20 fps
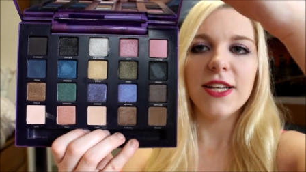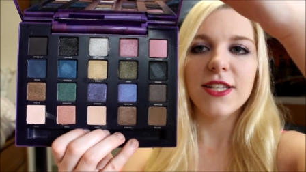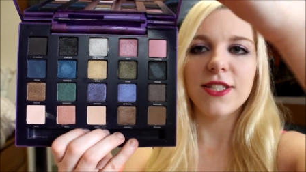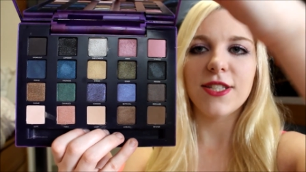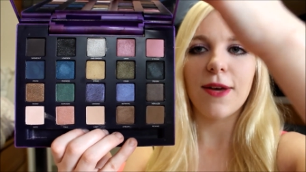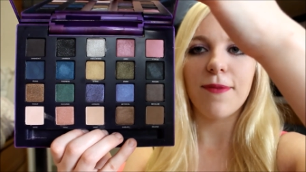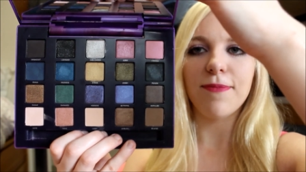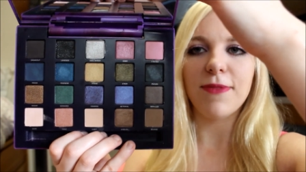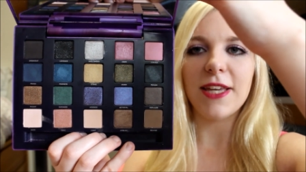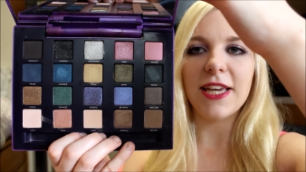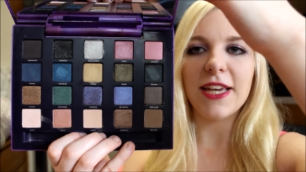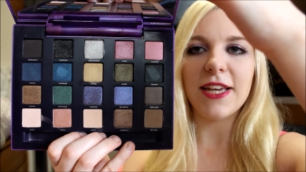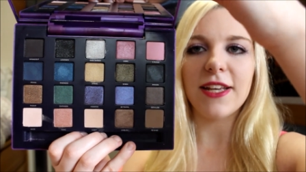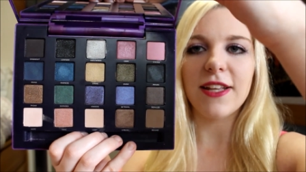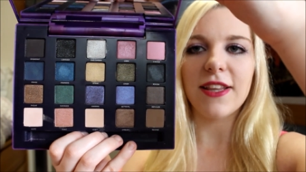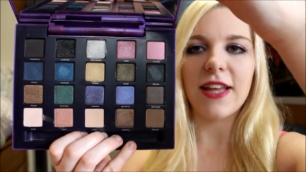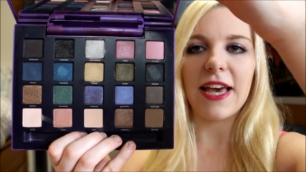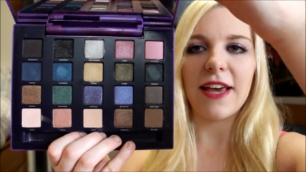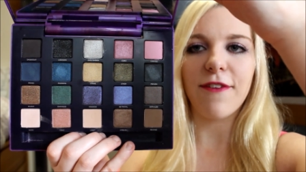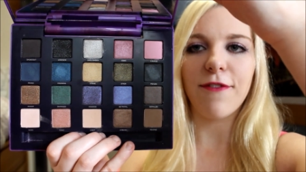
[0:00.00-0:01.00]

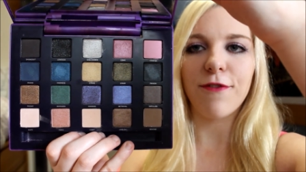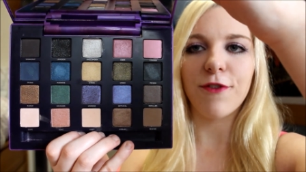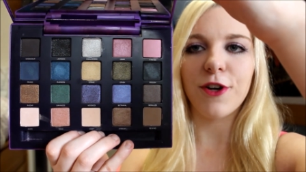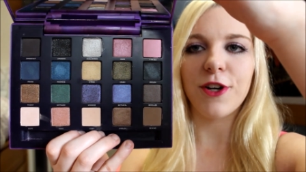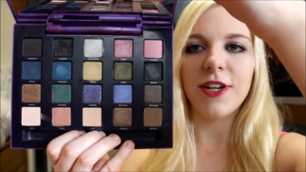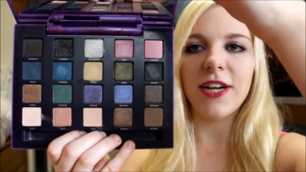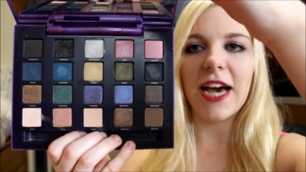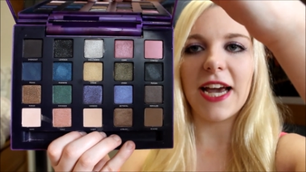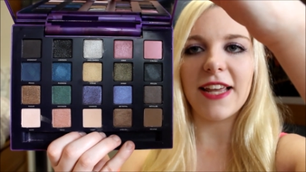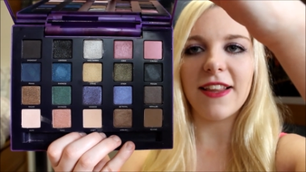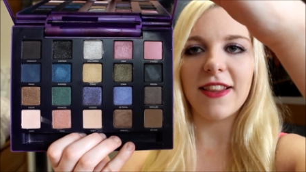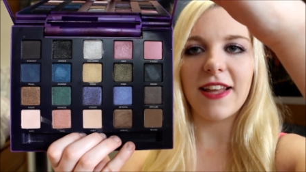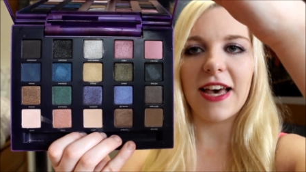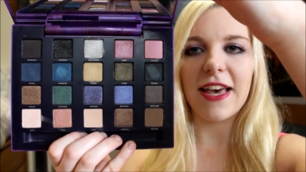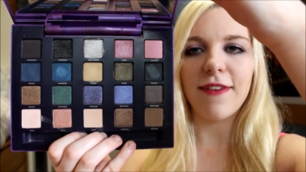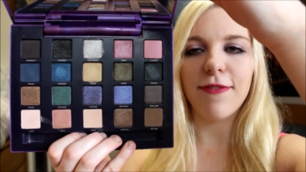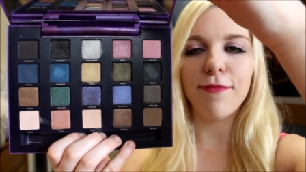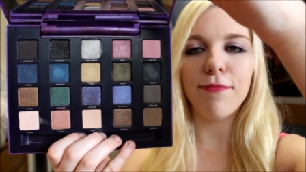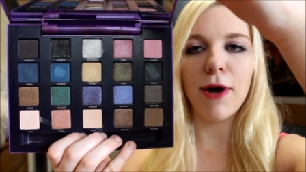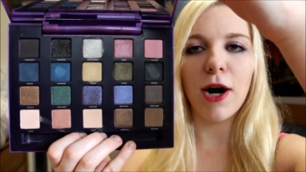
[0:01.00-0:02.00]
Something like for
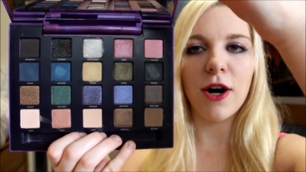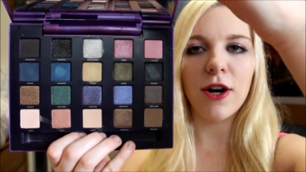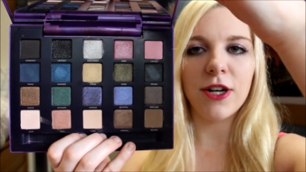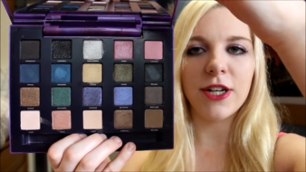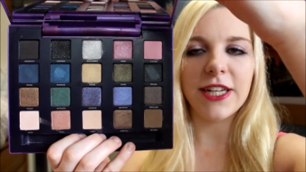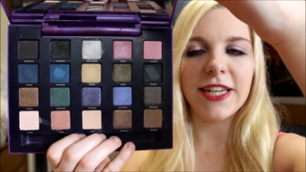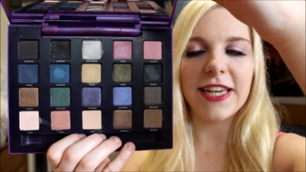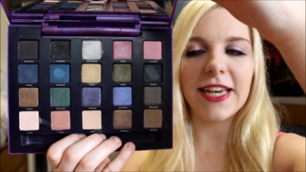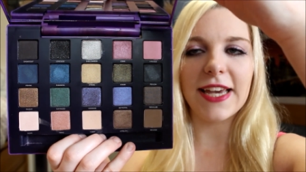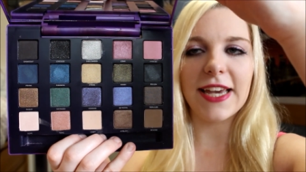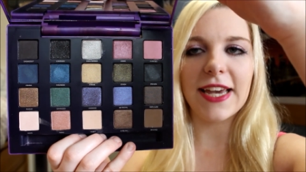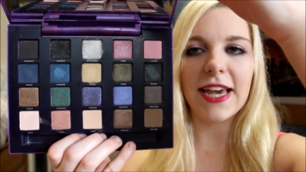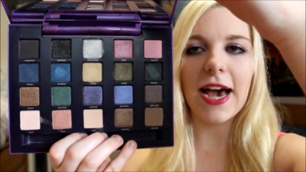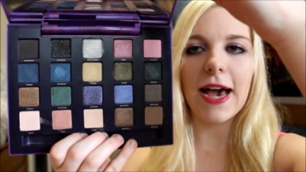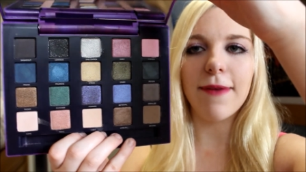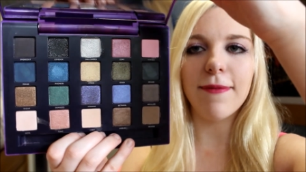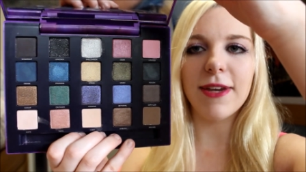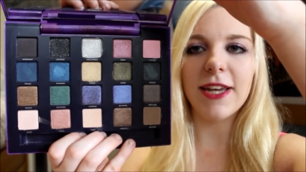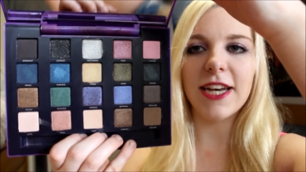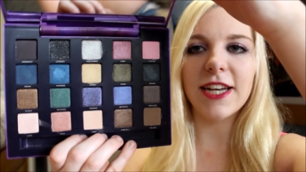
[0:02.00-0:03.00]
nightlife, partying.
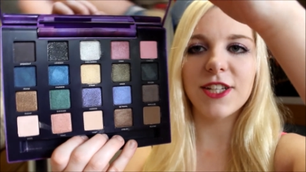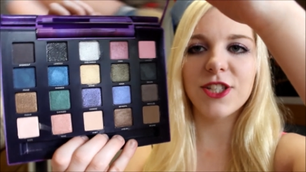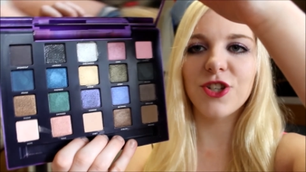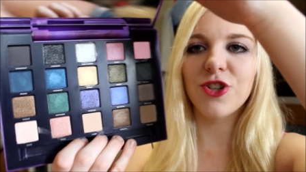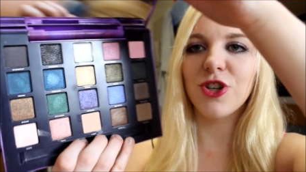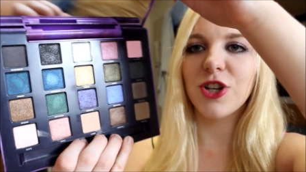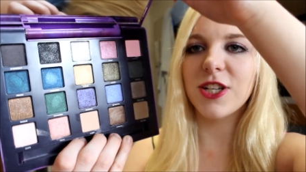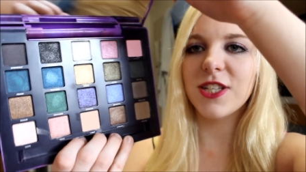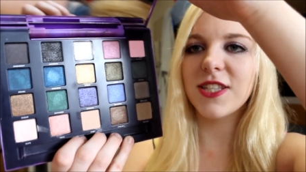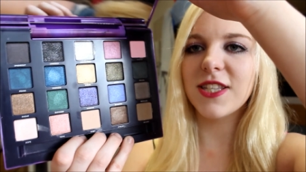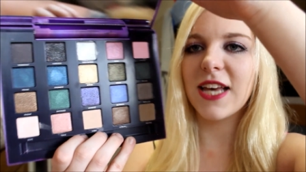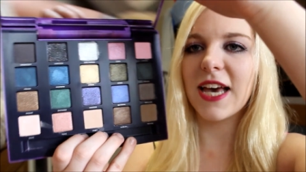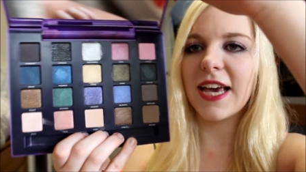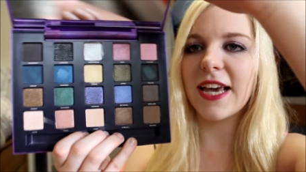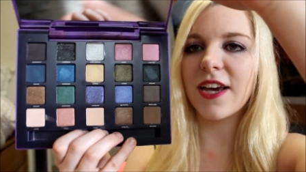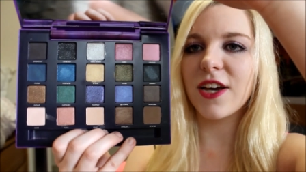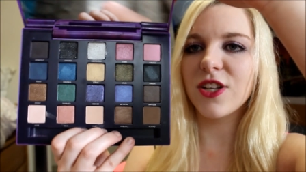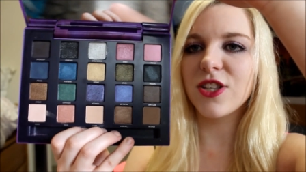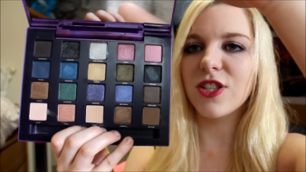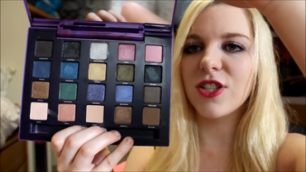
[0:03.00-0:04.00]
I mean, it's just
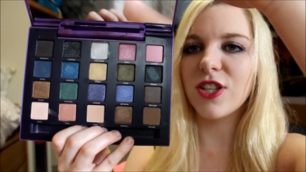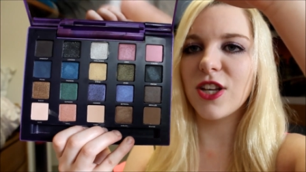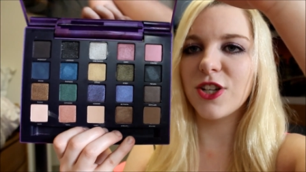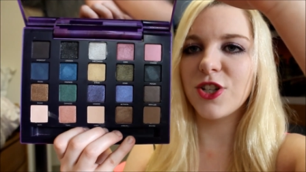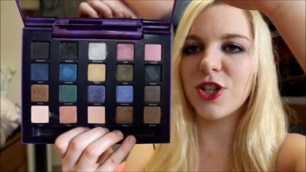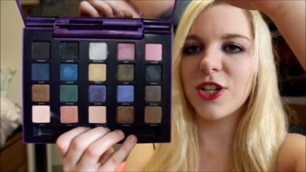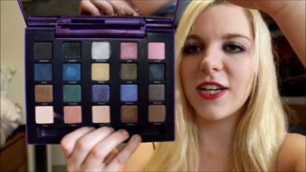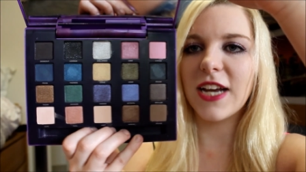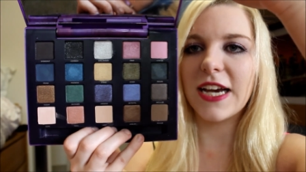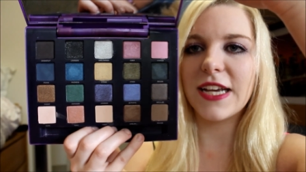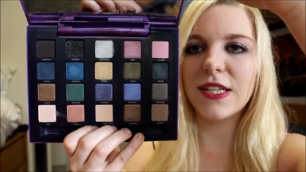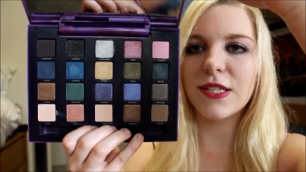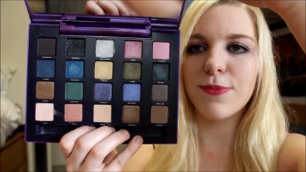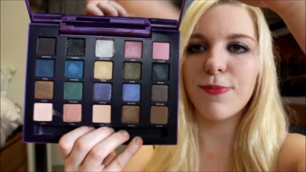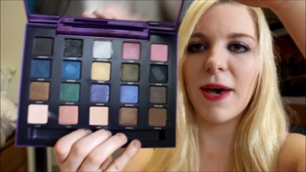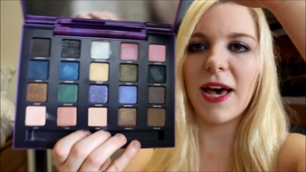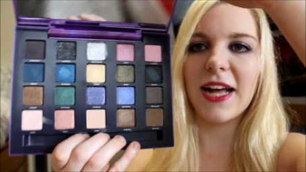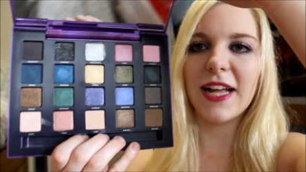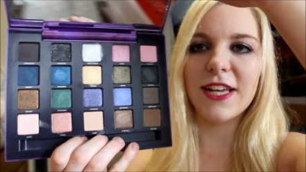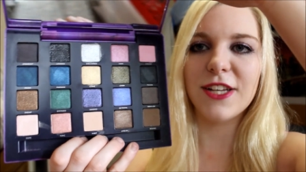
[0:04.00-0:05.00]
like such a nice
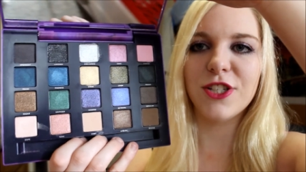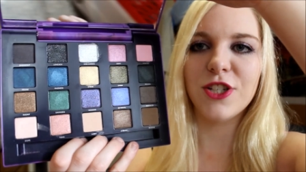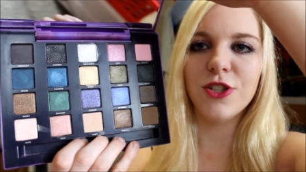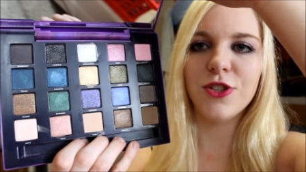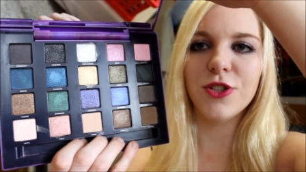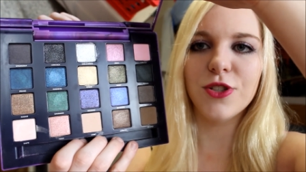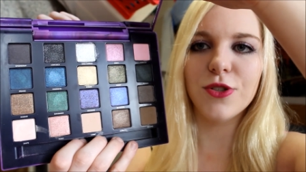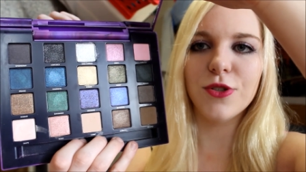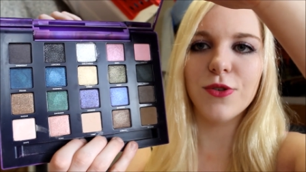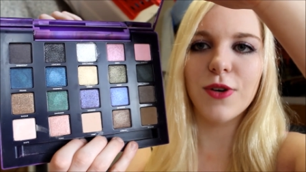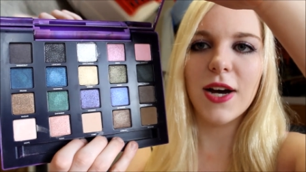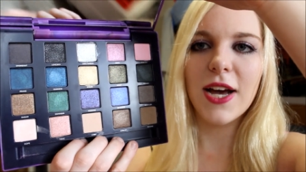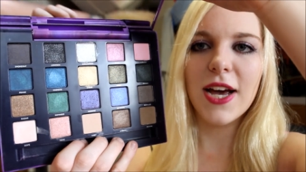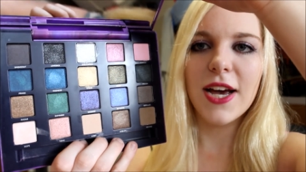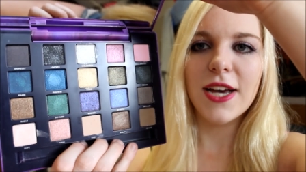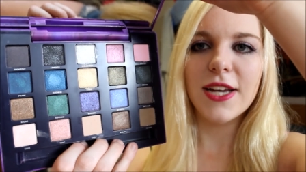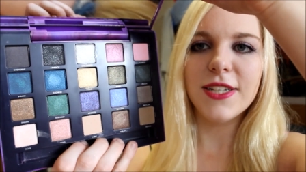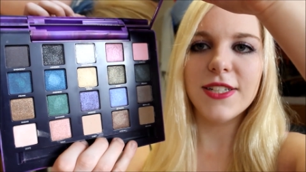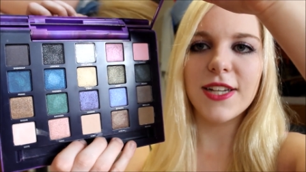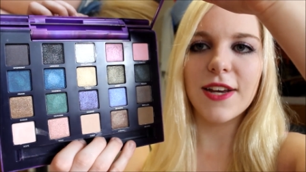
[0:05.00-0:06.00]
palette to do
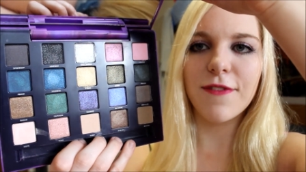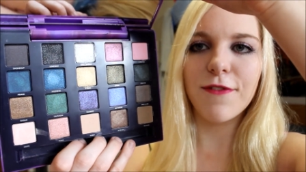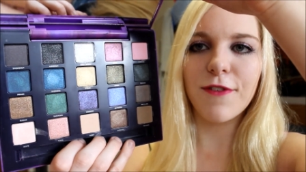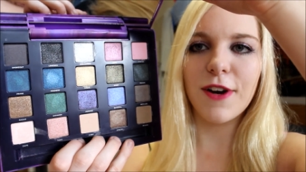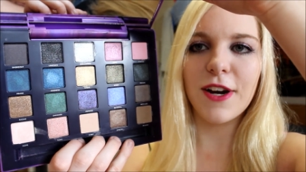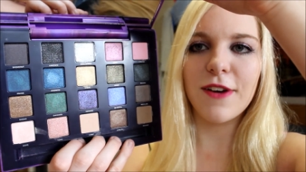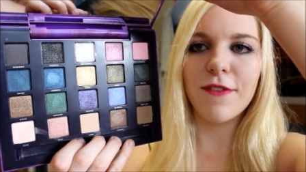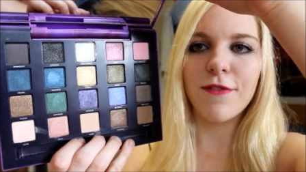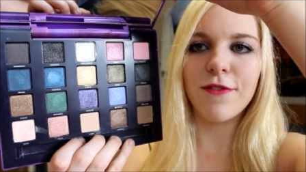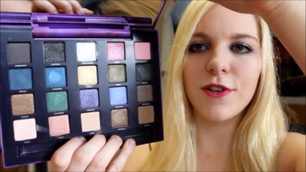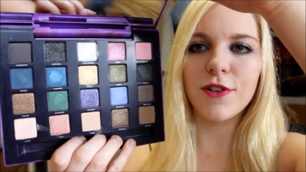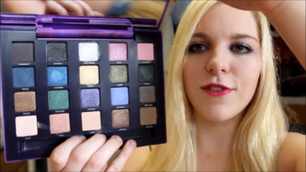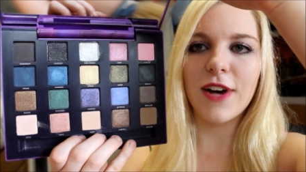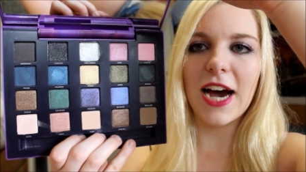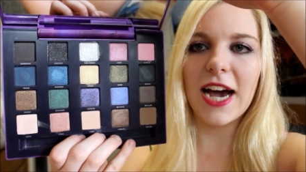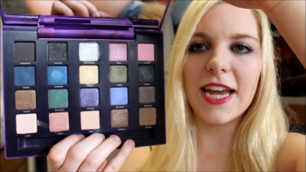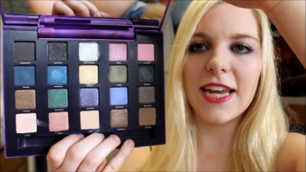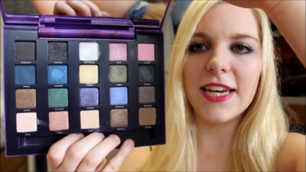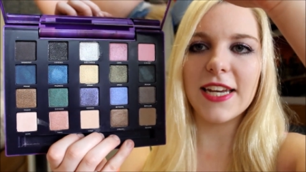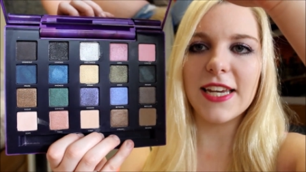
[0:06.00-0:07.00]
different
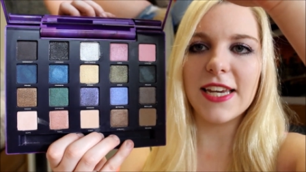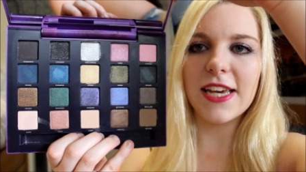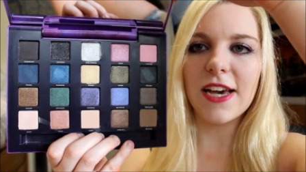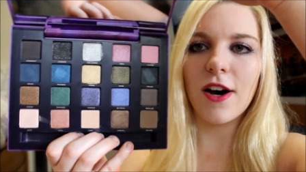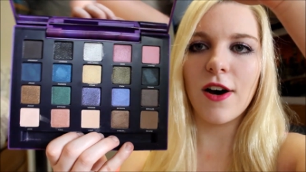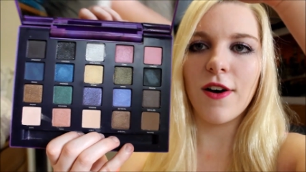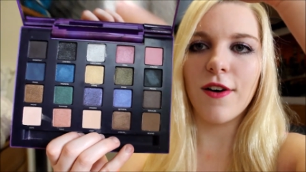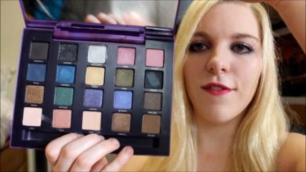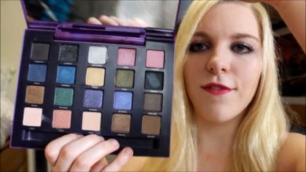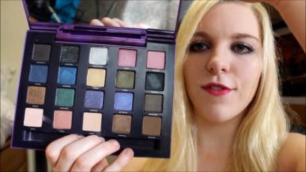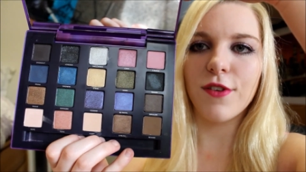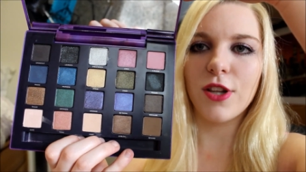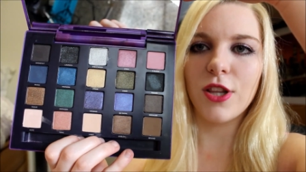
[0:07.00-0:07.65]
variety of